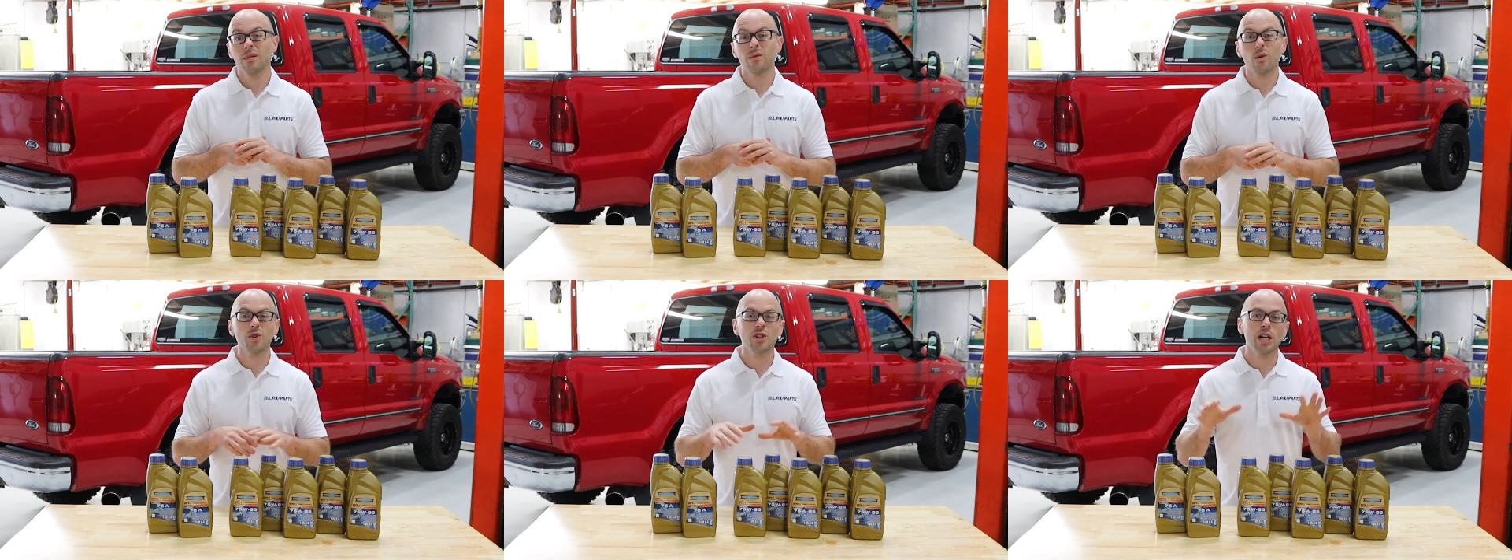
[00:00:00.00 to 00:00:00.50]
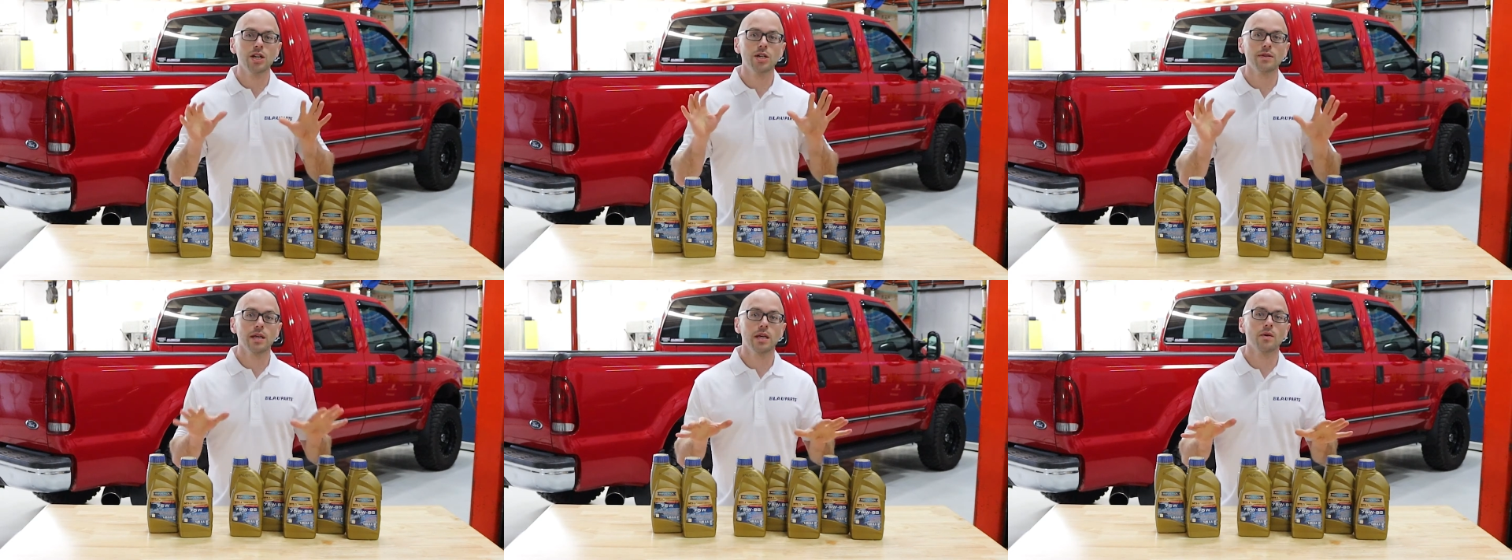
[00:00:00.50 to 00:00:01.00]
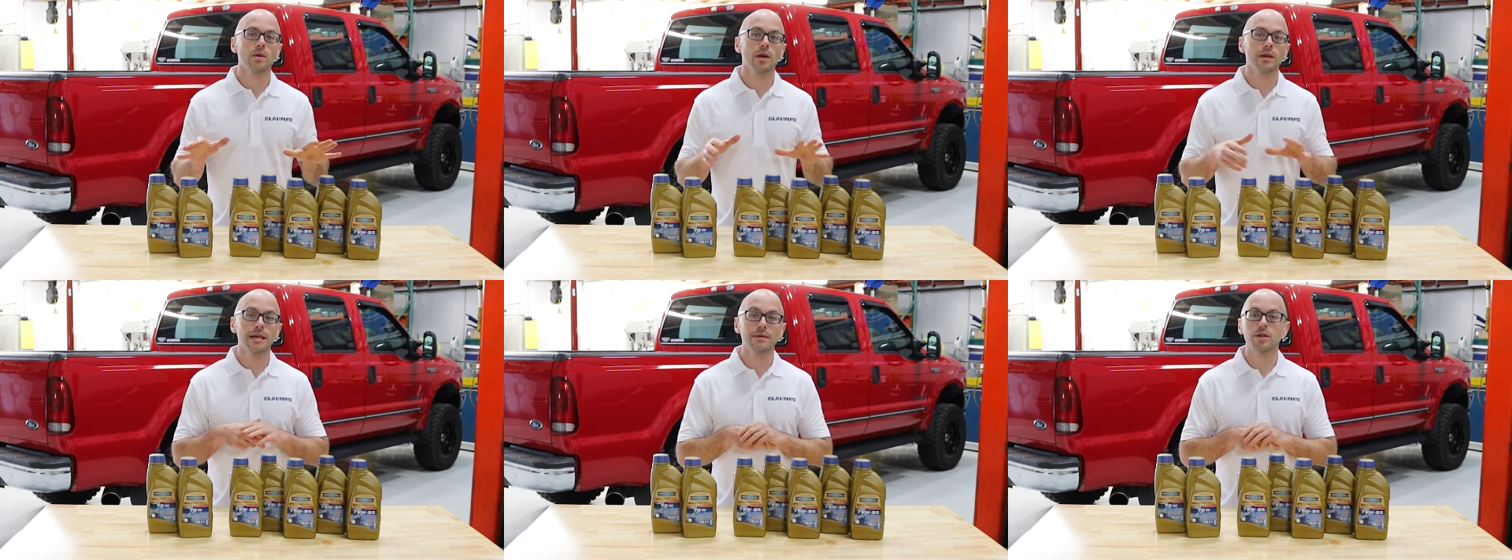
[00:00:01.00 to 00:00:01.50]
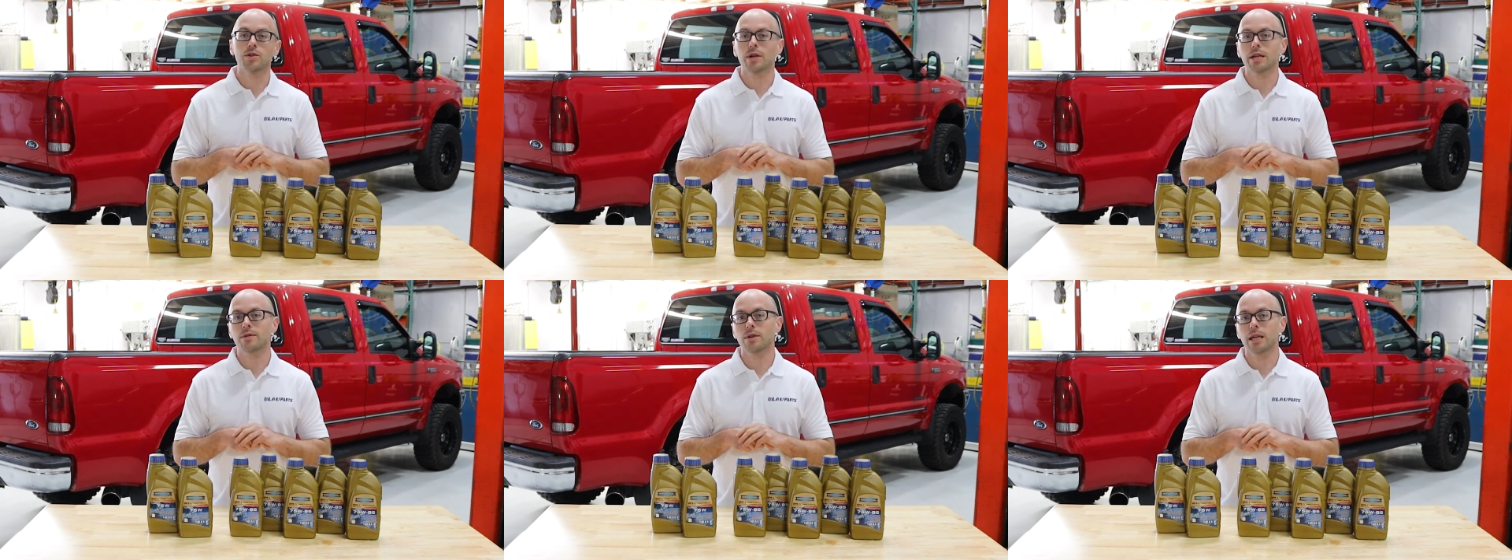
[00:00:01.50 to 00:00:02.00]
for changing the gear oil in the
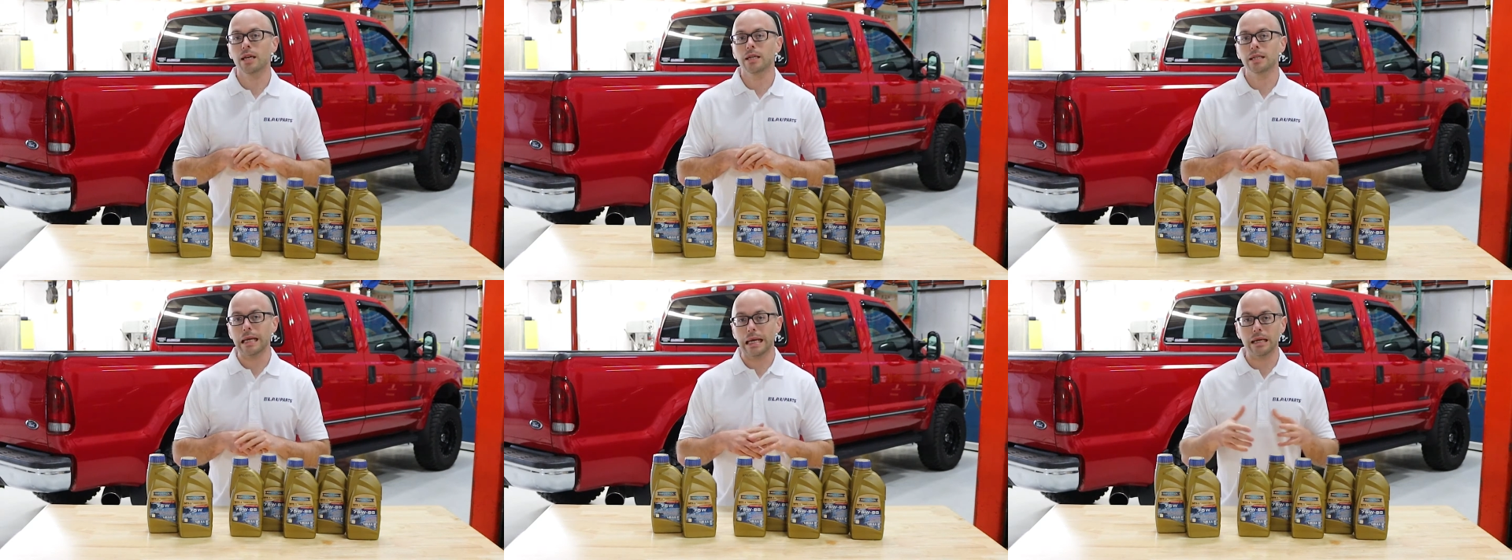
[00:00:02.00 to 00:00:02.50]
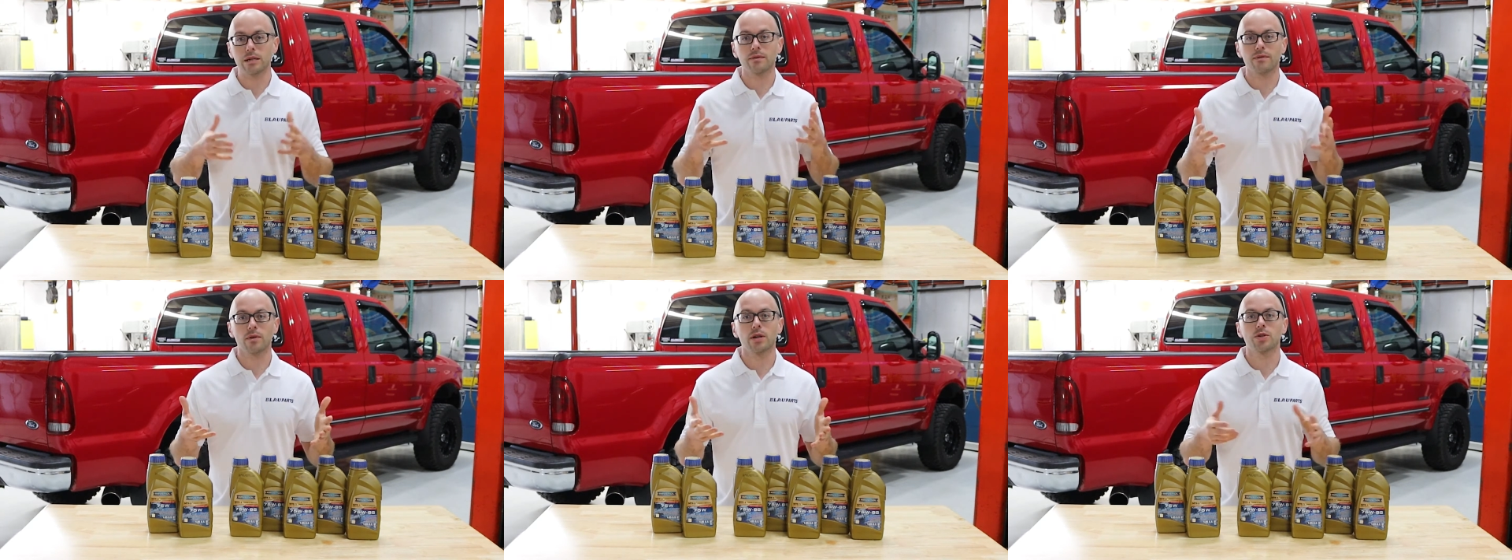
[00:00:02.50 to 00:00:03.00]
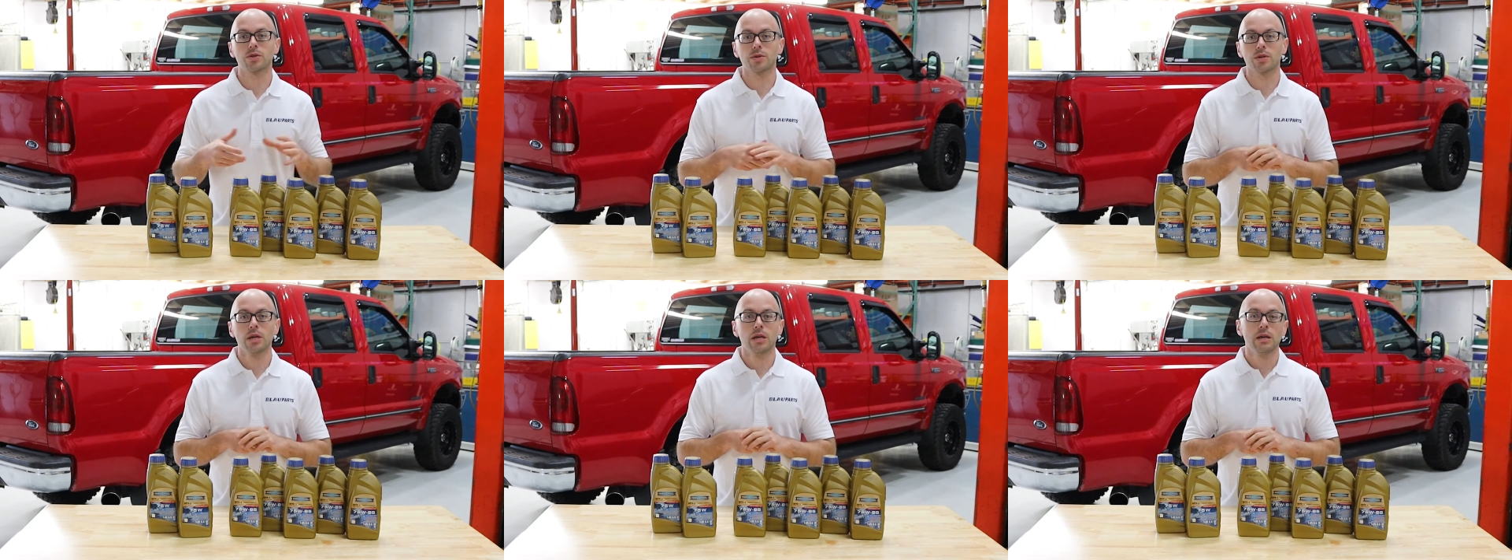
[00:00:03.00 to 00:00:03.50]
transfer case and differentials